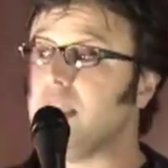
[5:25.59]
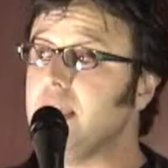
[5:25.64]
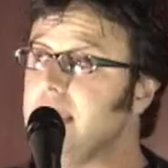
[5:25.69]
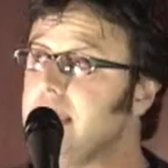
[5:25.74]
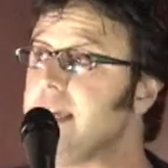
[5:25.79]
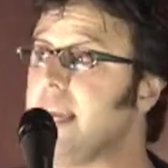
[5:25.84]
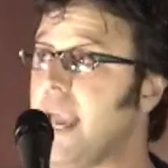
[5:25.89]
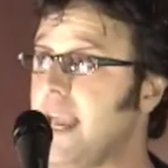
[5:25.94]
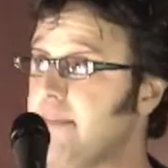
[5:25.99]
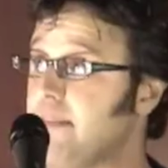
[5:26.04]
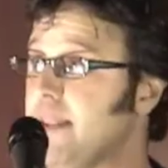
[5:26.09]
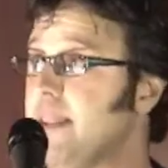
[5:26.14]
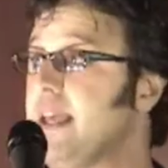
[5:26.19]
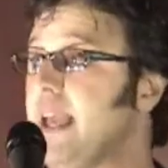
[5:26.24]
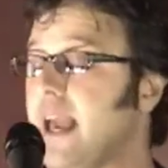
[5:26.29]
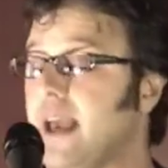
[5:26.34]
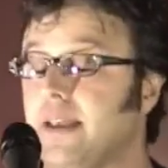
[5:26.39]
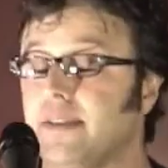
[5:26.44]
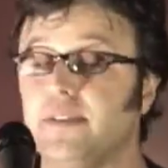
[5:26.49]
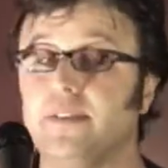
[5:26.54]
He came in
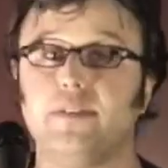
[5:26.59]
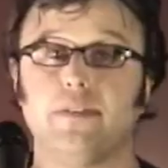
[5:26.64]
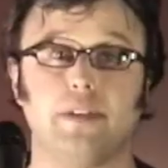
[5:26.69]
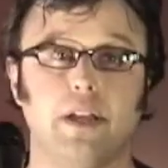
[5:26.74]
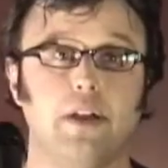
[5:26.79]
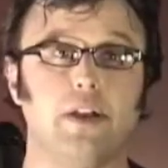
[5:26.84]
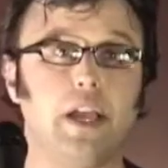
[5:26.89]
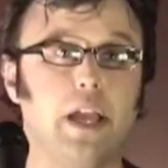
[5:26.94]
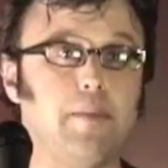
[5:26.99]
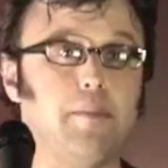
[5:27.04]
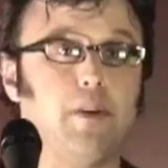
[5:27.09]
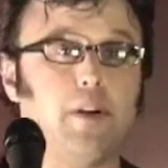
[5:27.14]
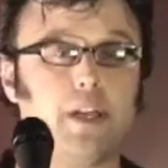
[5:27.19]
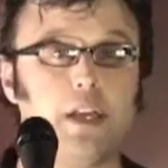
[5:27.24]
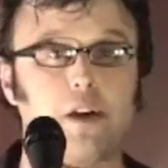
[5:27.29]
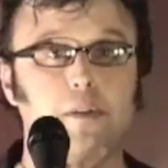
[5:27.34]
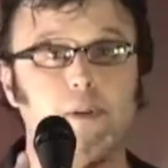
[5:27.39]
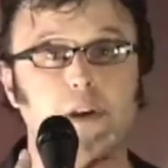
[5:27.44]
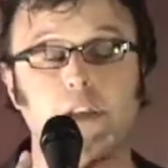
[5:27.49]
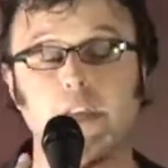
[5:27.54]
the end, Larry
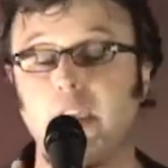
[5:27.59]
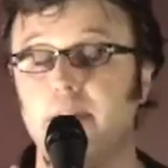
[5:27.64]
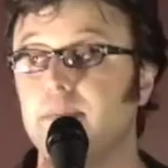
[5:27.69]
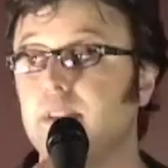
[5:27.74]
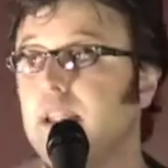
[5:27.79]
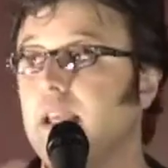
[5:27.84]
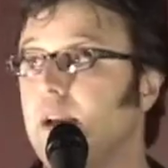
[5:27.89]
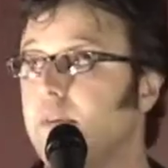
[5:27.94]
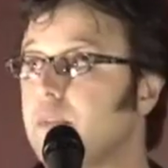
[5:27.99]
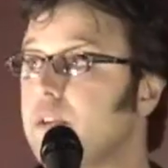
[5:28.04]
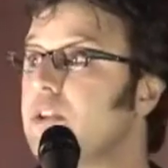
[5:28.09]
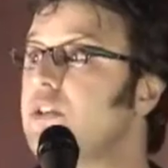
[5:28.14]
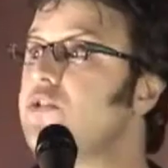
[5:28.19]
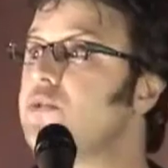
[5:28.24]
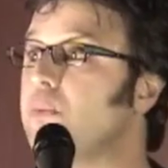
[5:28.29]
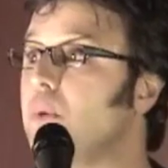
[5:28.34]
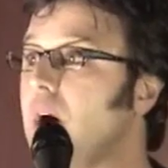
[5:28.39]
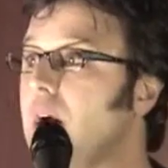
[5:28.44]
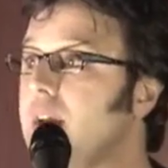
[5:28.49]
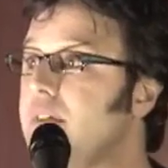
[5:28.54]
Gelbart came in the end with
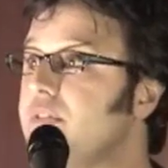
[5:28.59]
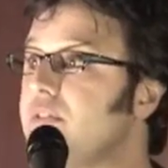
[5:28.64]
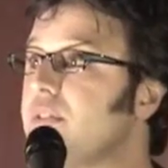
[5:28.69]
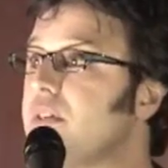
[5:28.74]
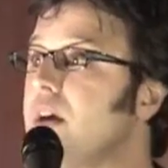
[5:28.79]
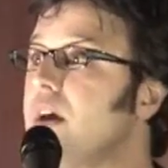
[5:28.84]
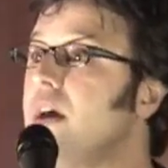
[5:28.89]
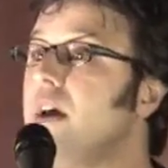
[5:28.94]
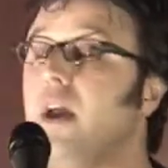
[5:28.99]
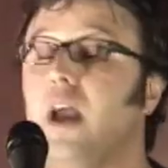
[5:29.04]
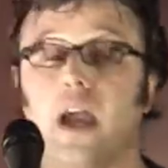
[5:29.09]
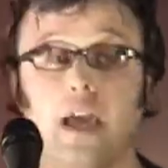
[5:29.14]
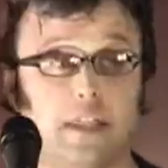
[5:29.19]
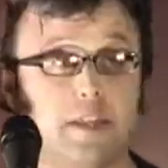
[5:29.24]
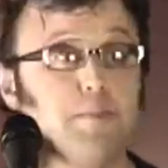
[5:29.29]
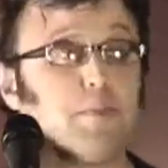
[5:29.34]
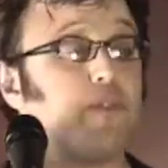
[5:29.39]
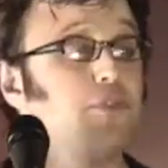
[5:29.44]
his wife, and the